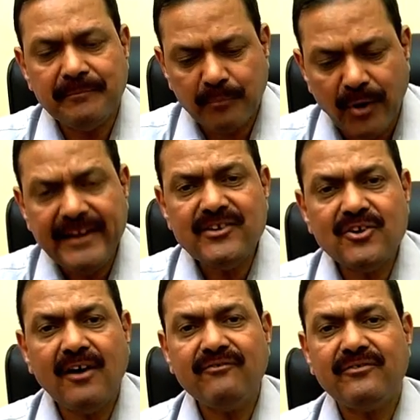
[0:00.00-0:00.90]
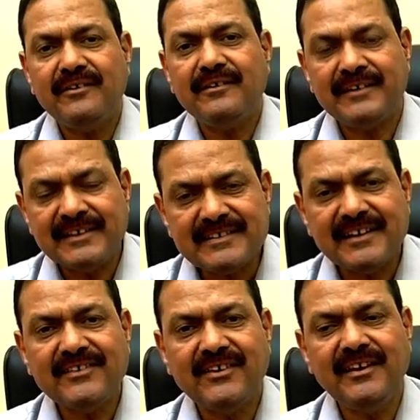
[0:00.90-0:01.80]
point of
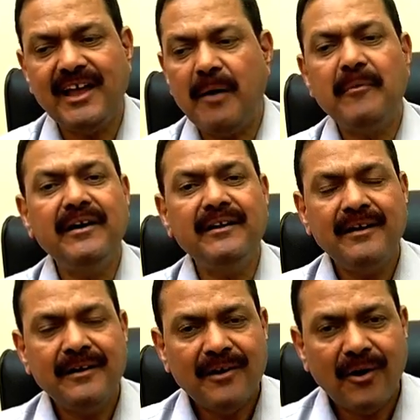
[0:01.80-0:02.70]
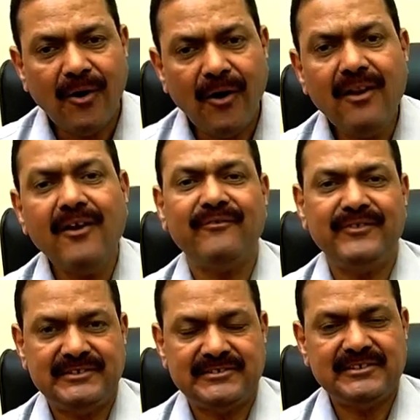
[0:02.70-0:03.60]
discussion among all of
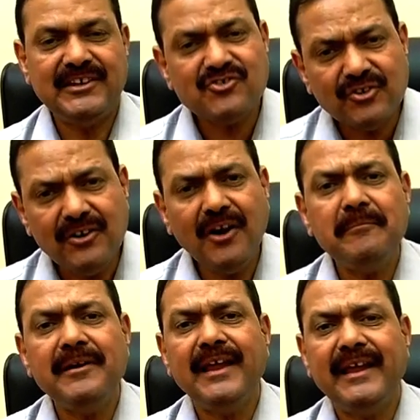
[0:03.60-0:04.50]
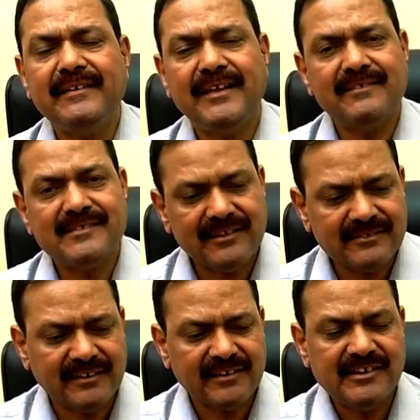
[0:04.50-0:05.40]
us. It should not be like
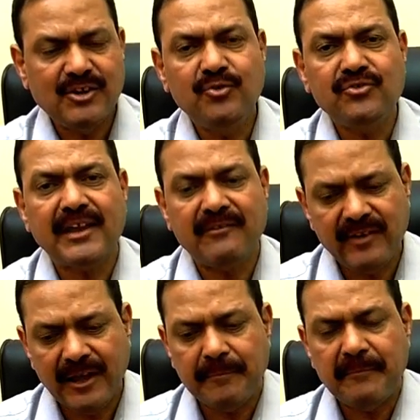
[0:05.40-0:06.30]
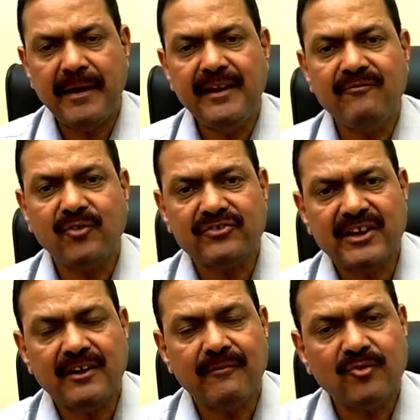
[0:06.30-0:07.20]
just as a news and we are preparing for
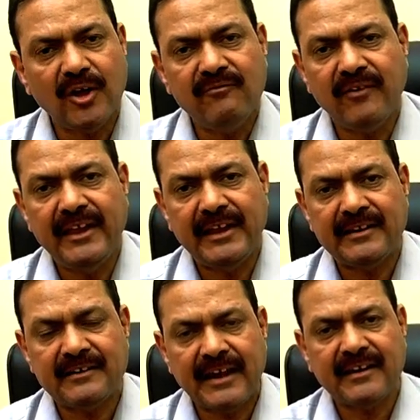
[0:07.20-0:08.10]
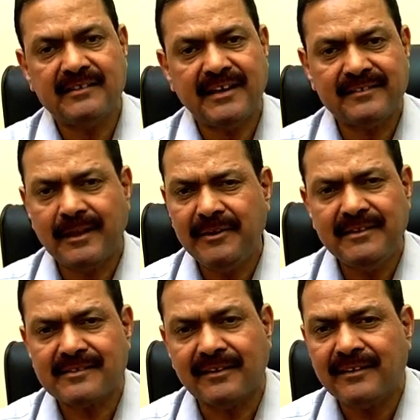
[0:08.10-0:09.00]
sake of qualifying and cracking the
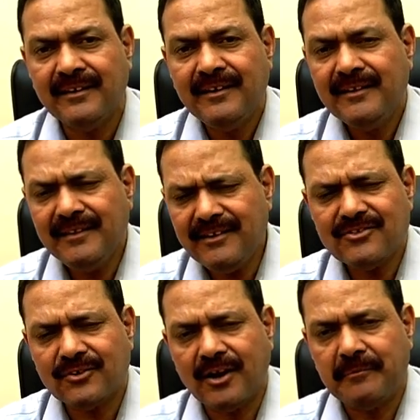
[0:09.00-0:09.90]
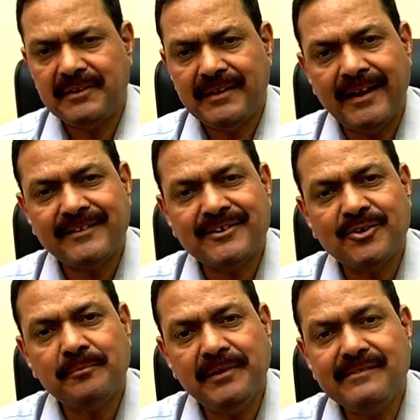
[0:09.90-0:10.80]
examination. This should not be the
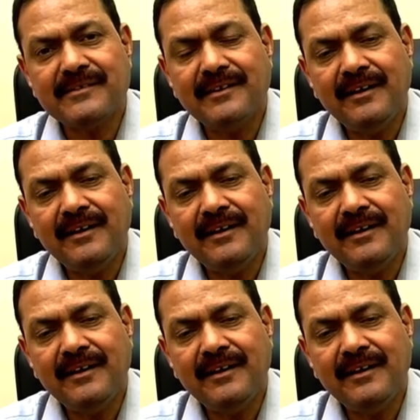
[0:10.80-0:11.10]
attitude, please.